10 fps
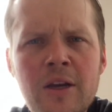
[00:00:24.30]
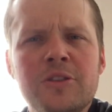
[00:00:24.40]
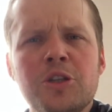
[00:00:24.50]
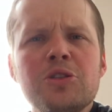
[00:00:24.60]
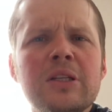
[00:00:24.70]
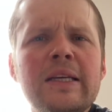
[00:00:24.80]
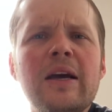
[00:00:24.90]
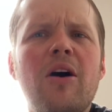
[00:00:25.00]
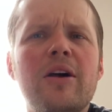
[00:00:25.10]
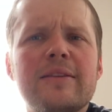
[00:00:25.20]
Usually
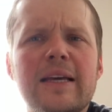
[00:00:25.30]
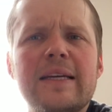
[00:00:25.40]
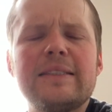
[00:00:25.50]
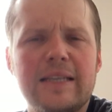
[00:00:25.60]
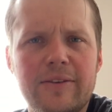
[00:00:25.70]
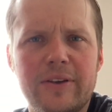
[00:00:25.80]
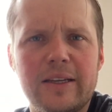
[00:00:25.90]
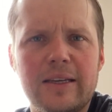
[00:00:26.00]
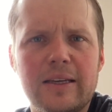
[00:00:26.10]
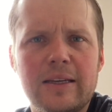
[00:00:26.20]
on
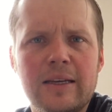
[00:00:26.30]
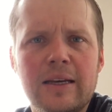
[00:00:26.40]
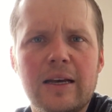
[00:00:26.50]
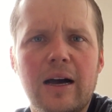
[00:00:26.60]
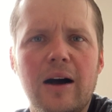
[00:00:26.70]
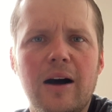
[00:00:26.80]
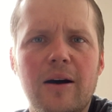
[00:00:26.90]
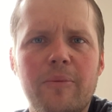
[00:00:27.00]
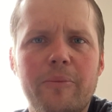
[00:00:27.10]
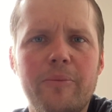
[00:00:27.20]
Thanksgiving,
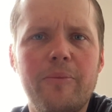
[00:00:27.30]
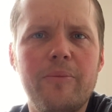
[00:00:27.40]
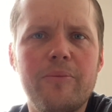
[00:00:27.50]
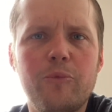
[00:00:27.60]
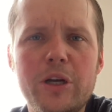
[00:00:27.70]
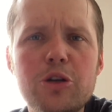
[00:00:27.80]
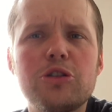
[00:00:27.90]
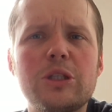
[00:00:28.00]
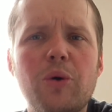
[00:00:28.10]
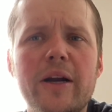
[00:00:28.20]
um, we
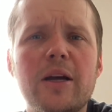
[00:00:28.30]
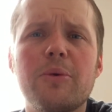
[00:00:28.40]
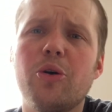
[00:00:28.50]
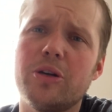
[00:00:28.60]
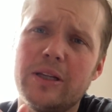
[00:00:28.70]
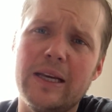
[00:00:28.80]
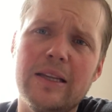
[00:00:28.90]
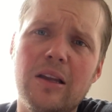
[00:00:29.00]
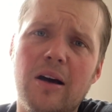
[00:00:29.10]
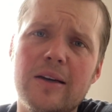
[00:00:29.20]
usually wind up going to the
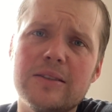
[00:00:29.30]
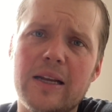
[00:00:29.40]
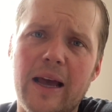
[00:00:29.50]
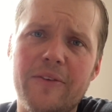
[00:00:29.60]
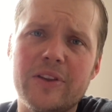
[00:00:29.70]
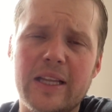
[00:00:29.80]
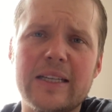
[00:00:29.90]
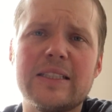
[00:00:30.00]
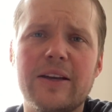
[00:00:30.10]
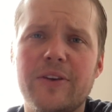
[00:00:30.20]
in-laws and having
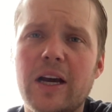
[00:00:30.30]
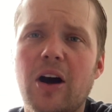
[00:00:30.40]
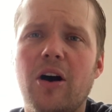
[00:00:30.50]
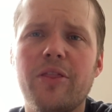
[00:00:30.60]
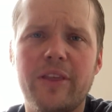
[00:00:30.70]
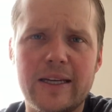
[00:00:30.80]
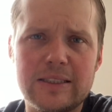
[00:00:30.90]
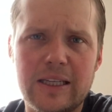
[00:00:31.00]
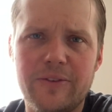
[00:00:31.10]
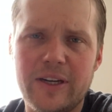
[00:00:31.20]
Thanksgiving on
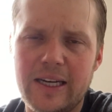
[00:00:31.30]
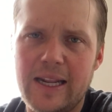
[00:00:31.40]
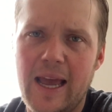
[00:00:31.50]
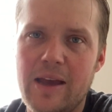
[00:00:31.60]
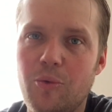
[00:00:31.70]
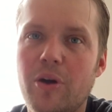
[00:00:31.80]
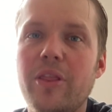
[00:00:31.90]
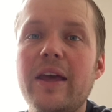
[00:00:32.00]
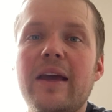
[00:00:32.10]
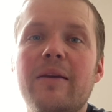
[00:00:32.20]
Thanksgiving Day. Well,
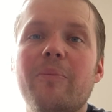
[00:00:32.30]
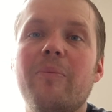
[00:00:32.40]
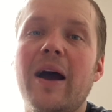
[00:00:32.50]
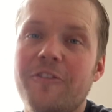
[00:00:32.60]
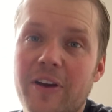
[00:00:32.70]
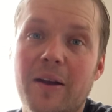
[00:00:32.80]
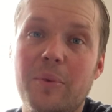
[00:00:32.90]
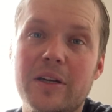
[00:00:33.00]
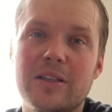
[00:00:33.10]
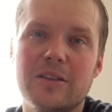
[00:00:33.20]
then my
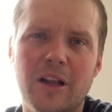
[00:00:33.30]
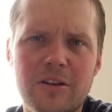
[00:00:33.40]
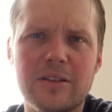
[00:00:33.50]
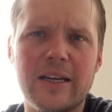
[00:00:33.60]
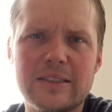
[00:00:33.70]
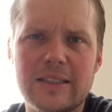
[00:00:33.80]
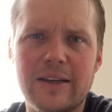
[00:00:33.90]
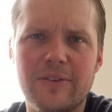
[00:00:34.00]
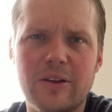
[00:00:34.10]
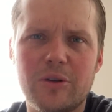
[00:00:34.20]
family does another
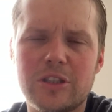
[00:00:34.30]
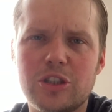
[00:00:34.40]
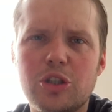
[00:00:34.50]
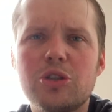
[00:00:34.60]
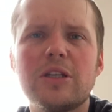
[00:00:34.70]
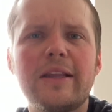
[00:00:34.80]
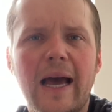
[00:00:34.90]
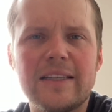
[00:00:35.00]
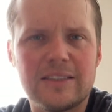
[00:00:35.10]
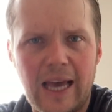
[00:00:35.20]
Thanksgiving, which is usually
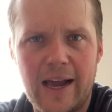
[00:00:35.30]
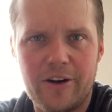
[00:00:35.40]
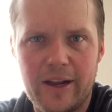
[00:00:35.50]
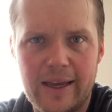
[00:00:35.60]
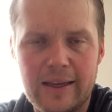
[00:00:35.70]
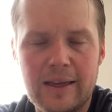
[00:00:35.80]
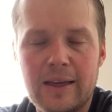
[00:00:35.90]
that Saturday.